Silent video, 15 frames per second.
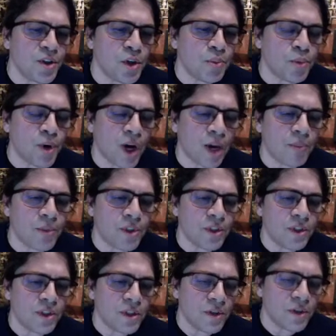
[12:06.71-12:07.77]
prompt
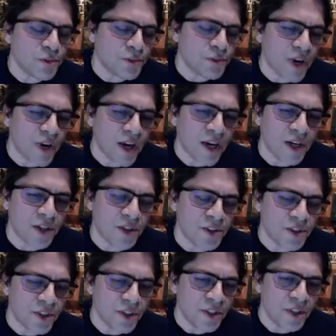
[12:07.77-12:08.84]
of the
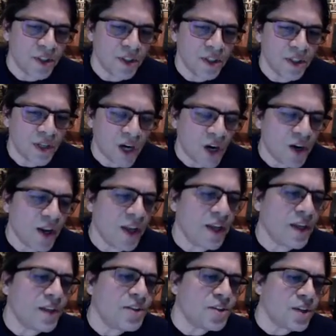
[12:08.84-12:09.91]
fires. Our
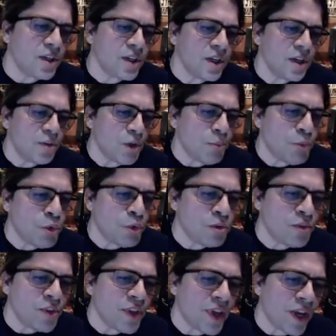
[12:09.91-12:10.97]
heads
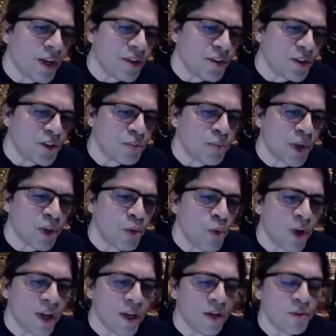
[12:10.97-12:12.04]
remove the exits by the
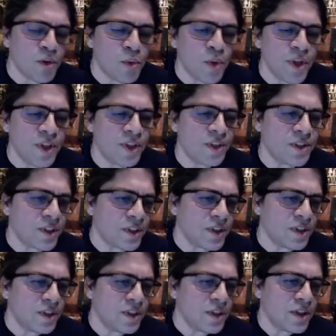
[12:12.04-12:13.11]
way of the wind
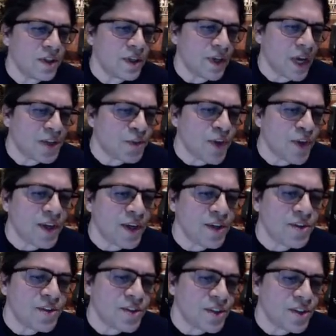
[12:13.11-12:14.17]
as the
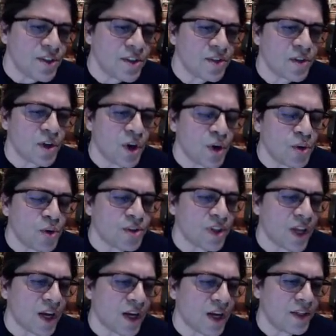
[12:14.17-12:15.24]
vacancies of the host
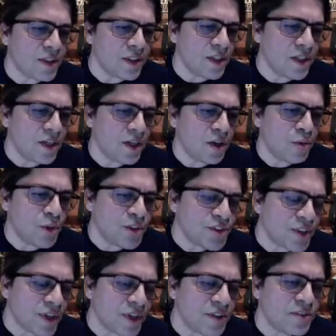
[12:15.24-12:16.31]
line
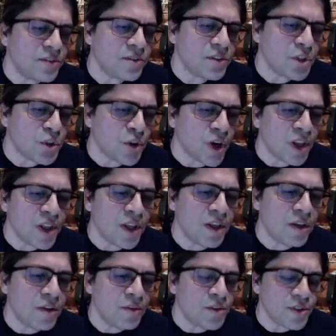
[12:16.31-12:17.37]
resend to our
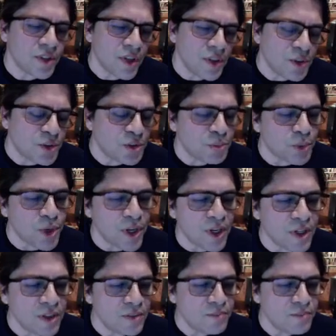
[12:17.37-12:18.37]
leaves in the spring.